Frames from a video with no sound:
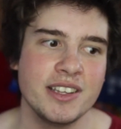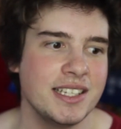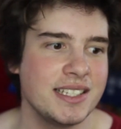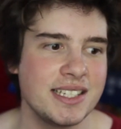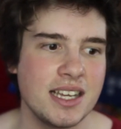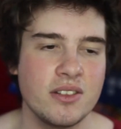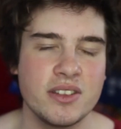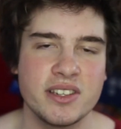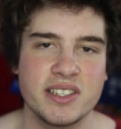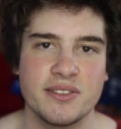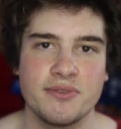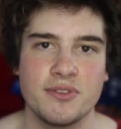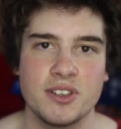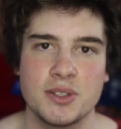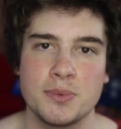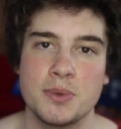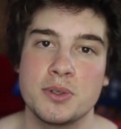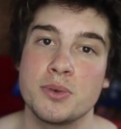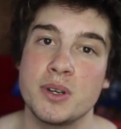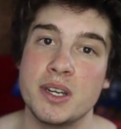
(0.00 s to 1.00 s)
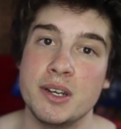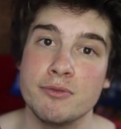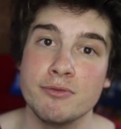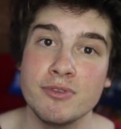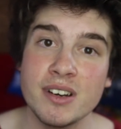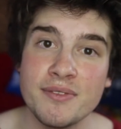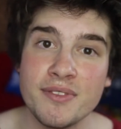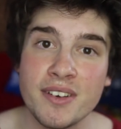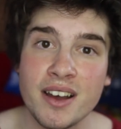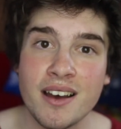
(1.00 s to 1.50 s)
tell the difference between
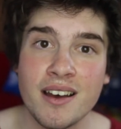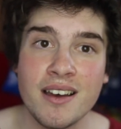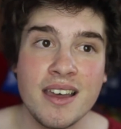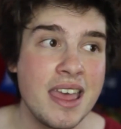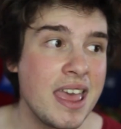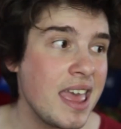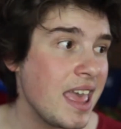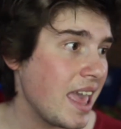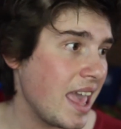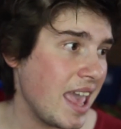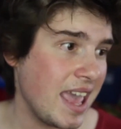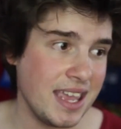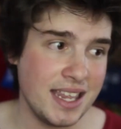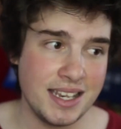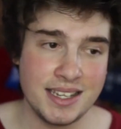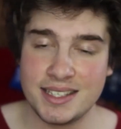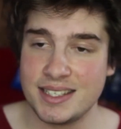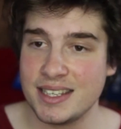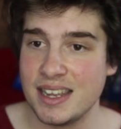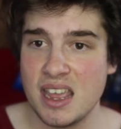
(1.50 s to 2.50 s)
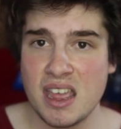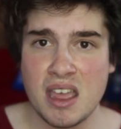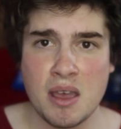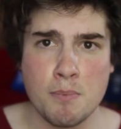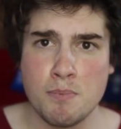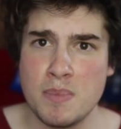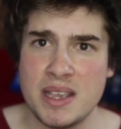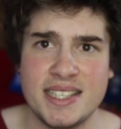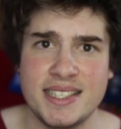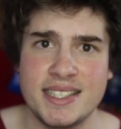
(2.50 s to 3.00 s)
River and
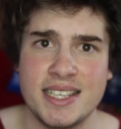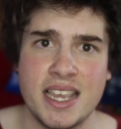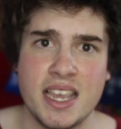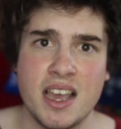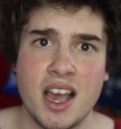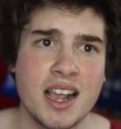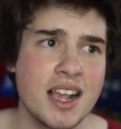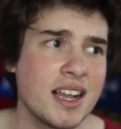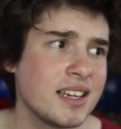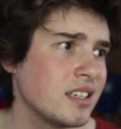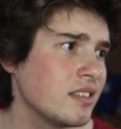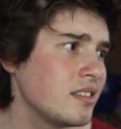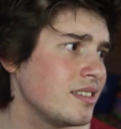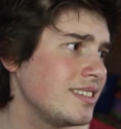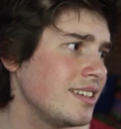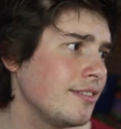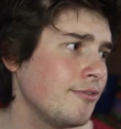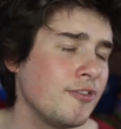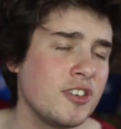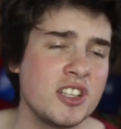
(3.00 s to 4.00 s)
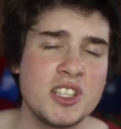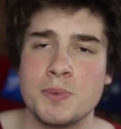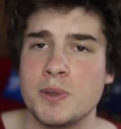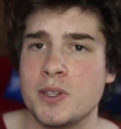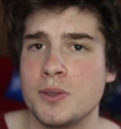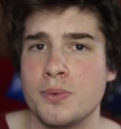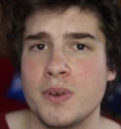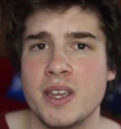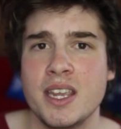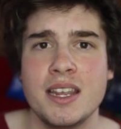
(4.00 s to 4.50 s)
Missy. I can't tell the difference
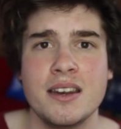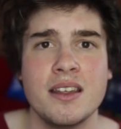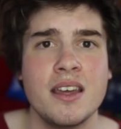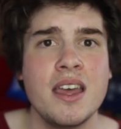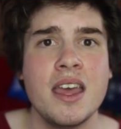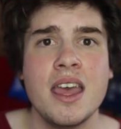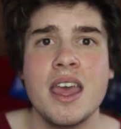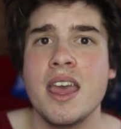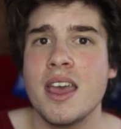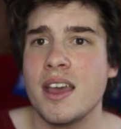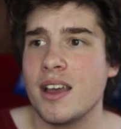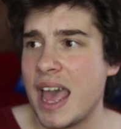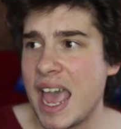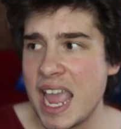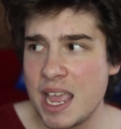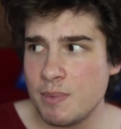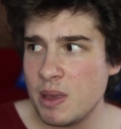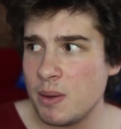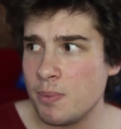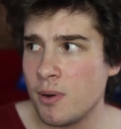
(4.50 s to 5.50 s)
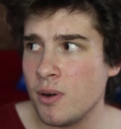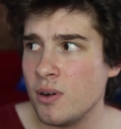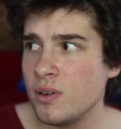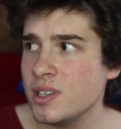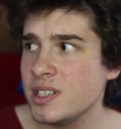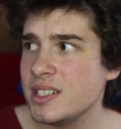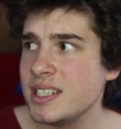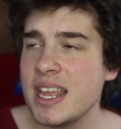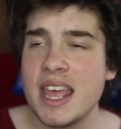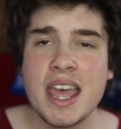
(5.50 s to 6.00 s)
between Amy
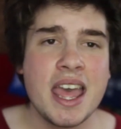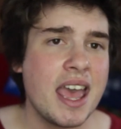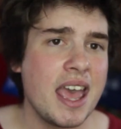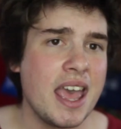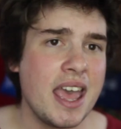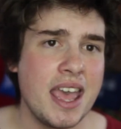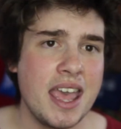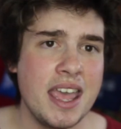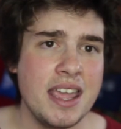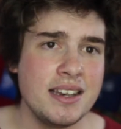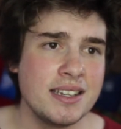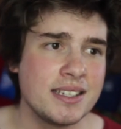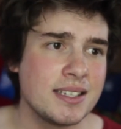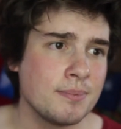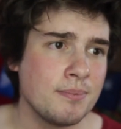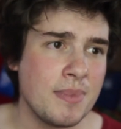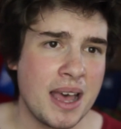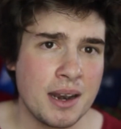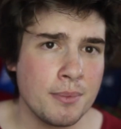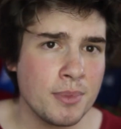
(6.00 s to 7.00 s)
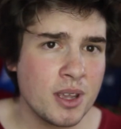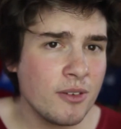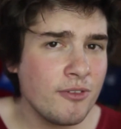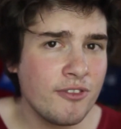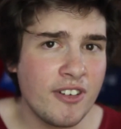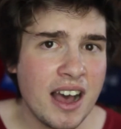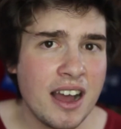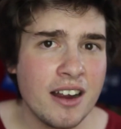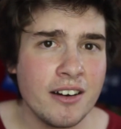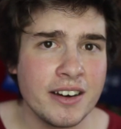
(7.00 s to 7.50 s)
Pond and Madame
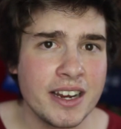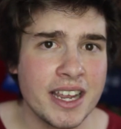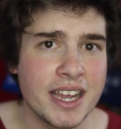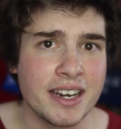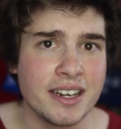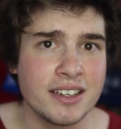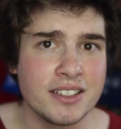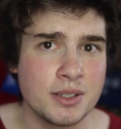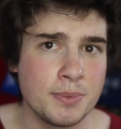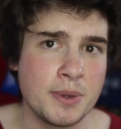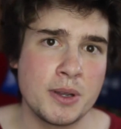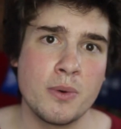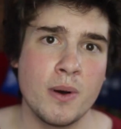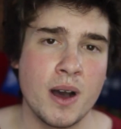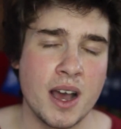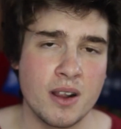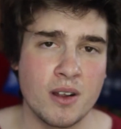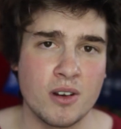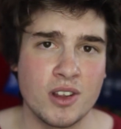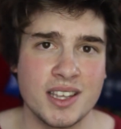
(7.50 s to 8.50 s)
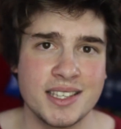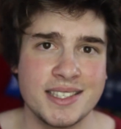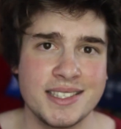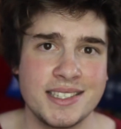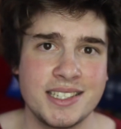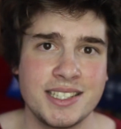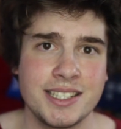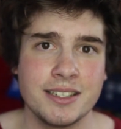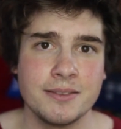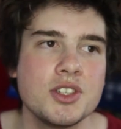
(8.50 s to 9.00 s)
Kavarian, to be quite
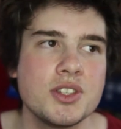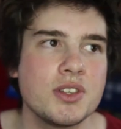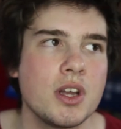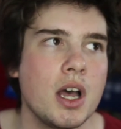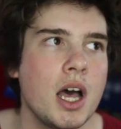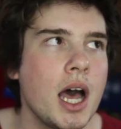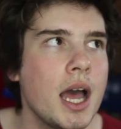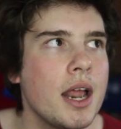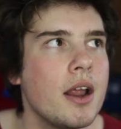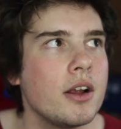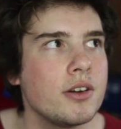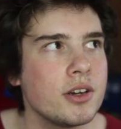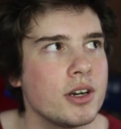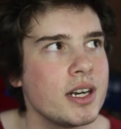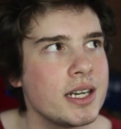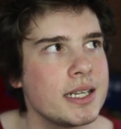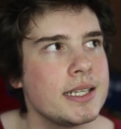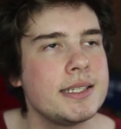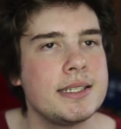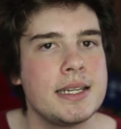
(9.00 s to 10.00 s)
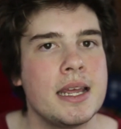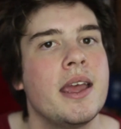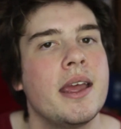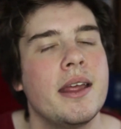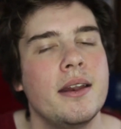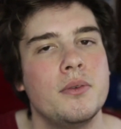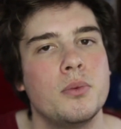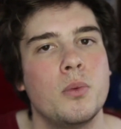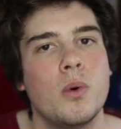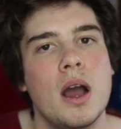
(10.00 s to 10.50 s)
honest. I don't
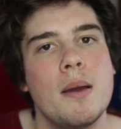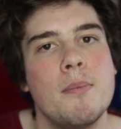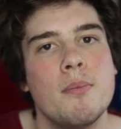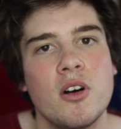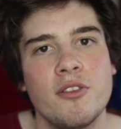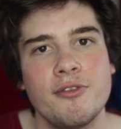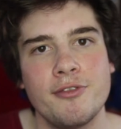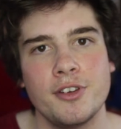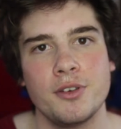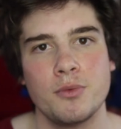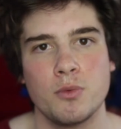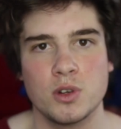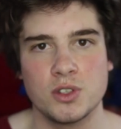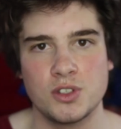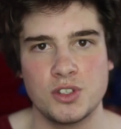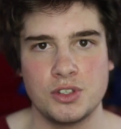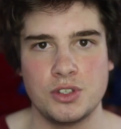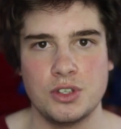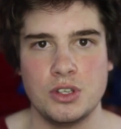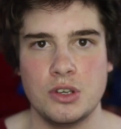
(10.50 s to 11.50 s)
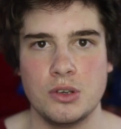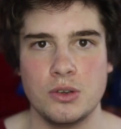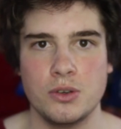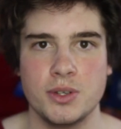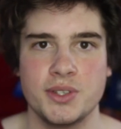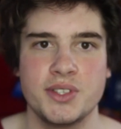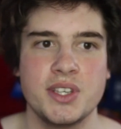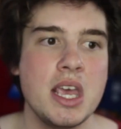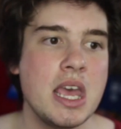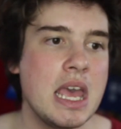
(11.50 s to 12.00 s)
understand why Moffat wants to
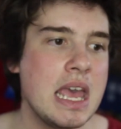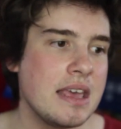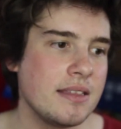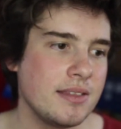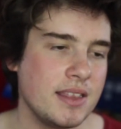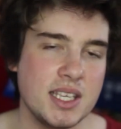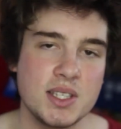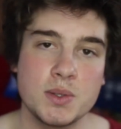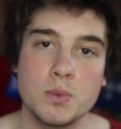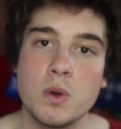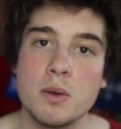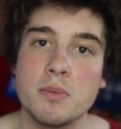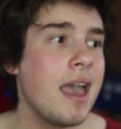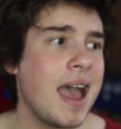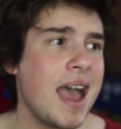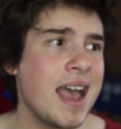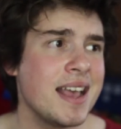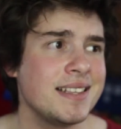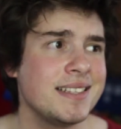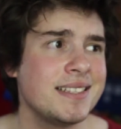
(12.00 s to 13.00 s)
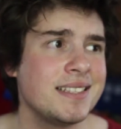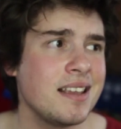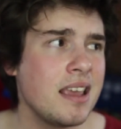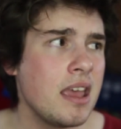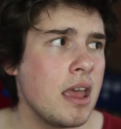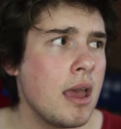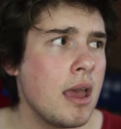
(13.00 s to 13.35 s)
use these women as